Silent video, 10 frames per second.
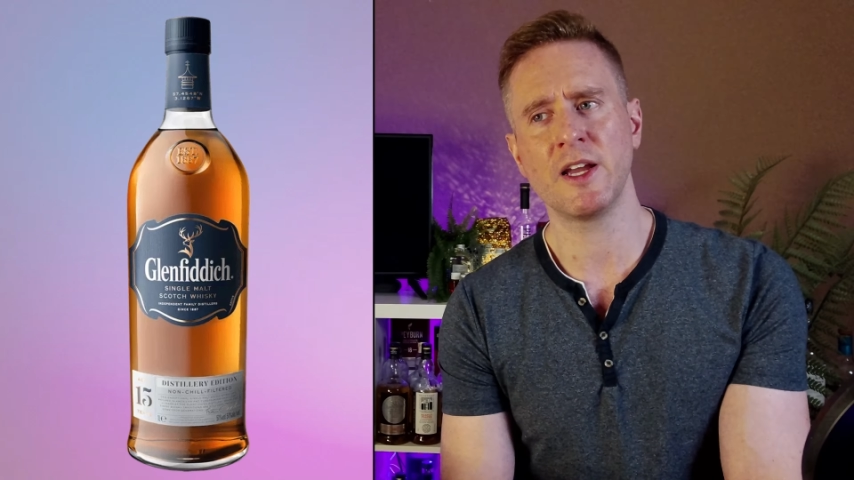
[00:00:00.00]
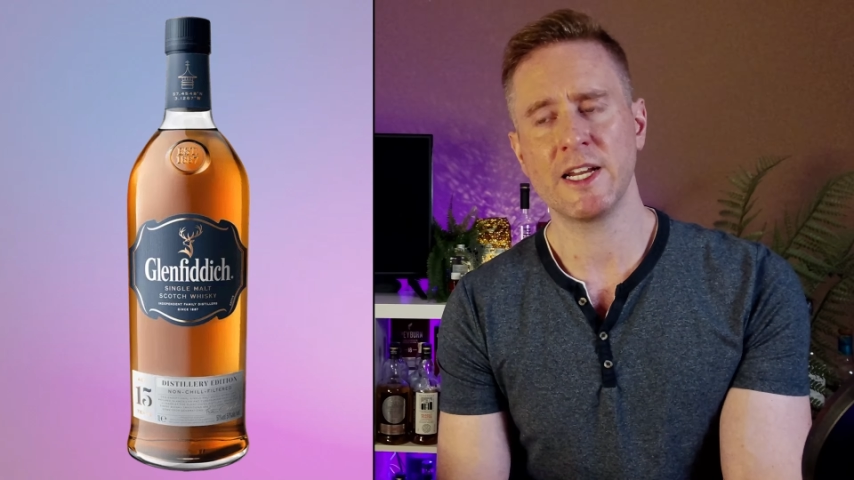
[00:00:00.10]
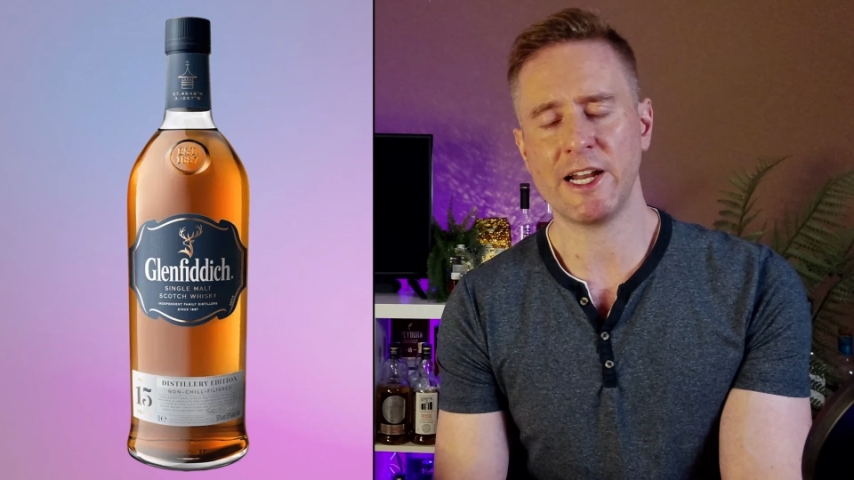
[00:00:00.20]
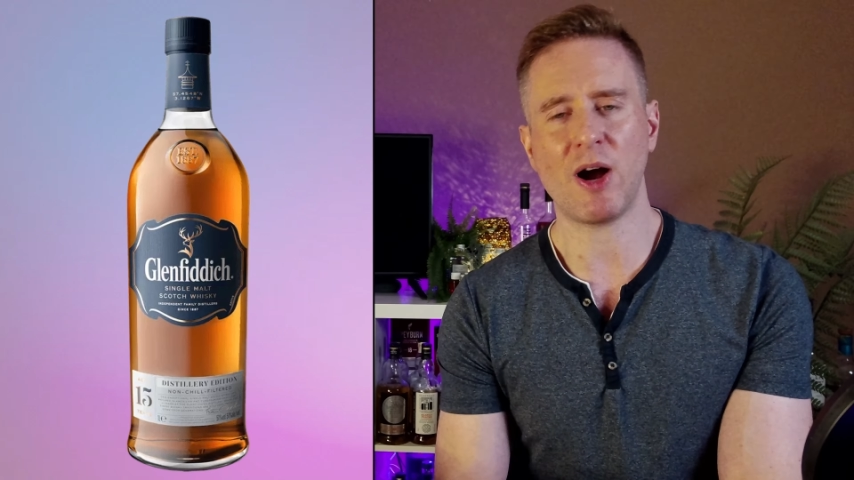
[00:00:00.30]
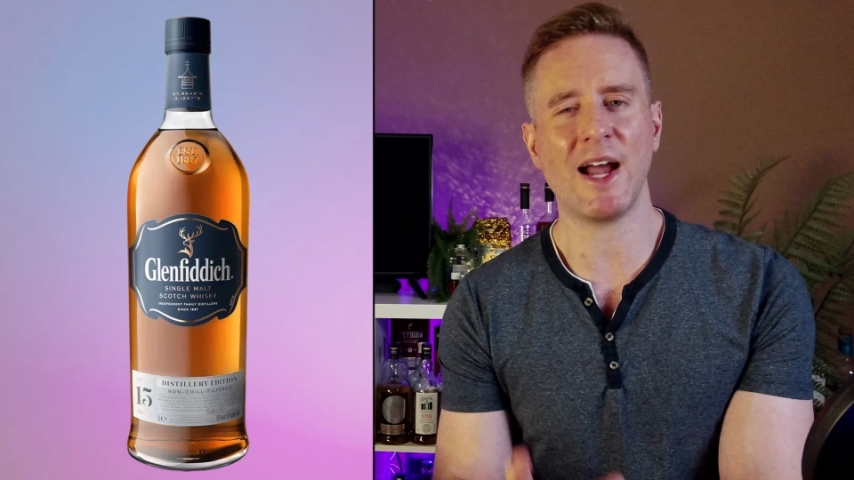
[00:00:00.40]

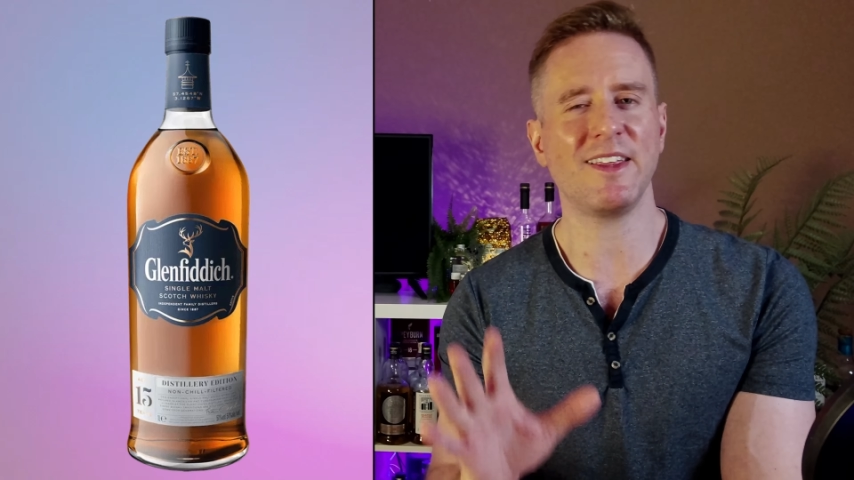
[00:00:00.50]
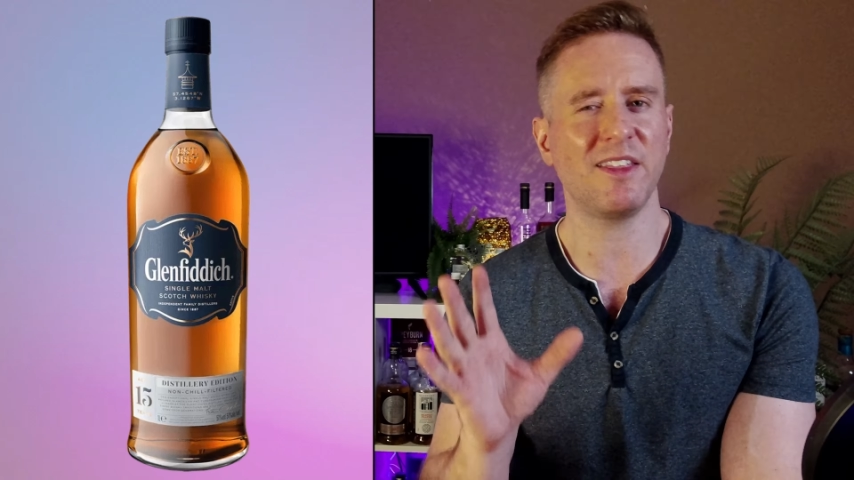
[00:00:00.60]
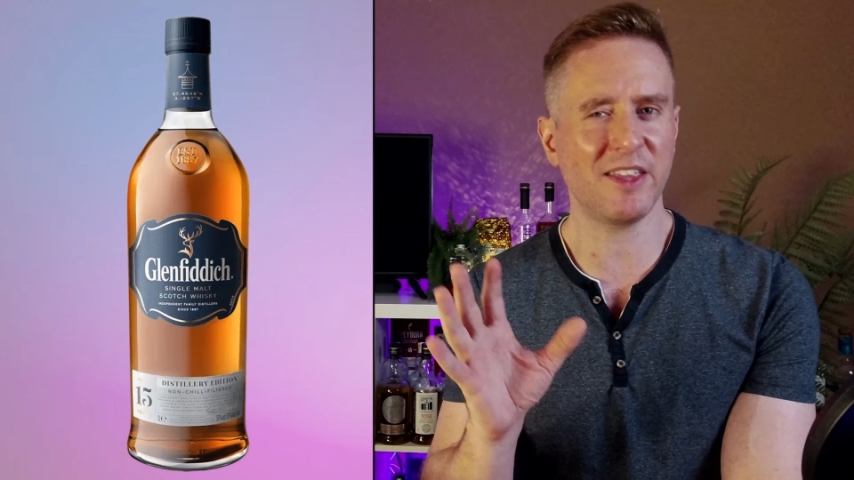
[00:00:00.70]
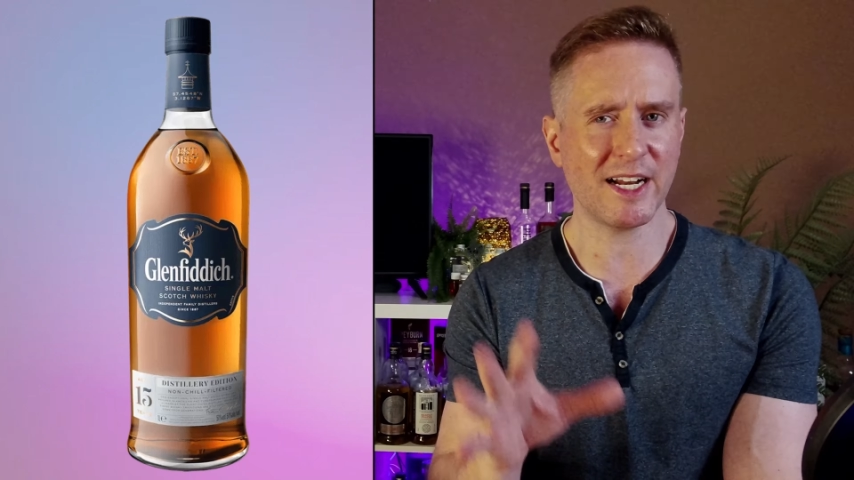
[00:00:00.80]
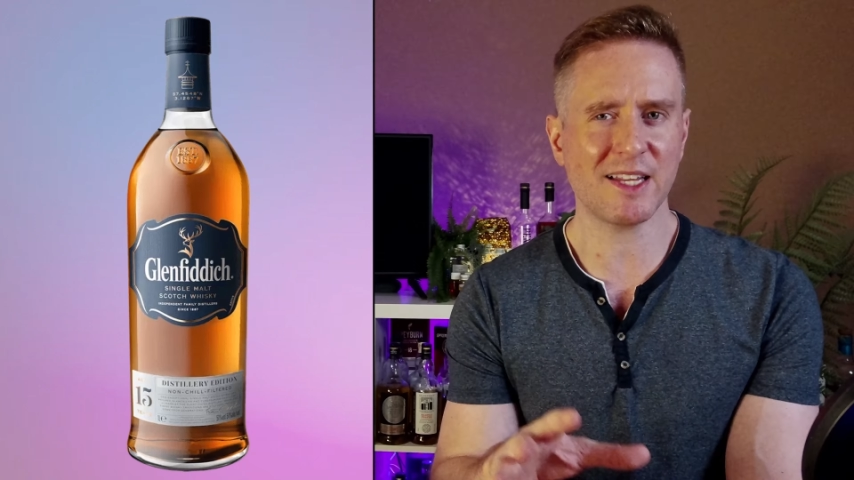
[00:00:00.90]
Now, I
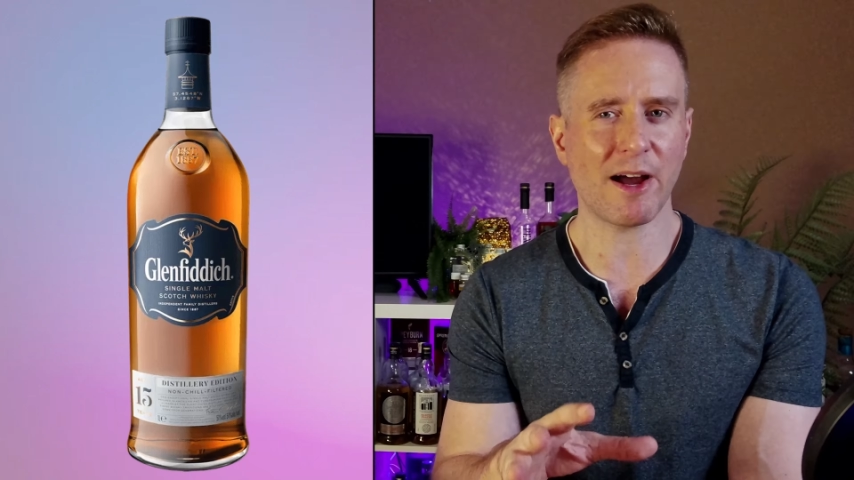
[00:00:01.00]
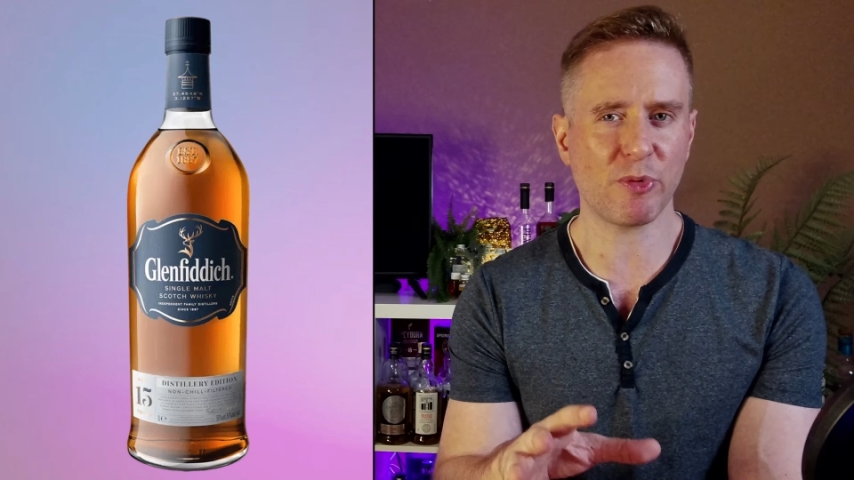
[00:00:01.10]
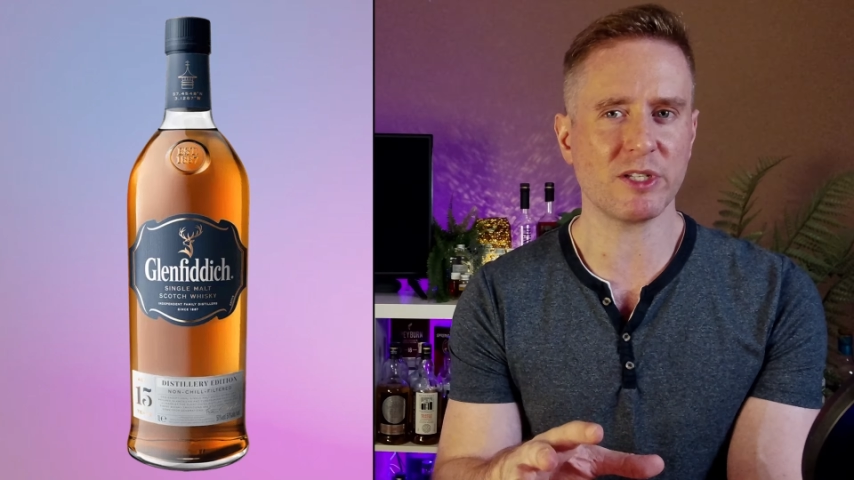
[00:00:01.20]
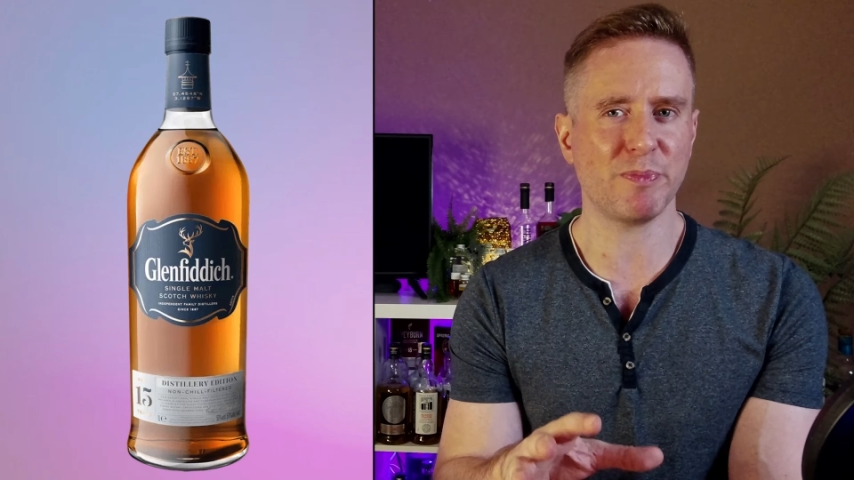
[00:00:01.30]
think that one's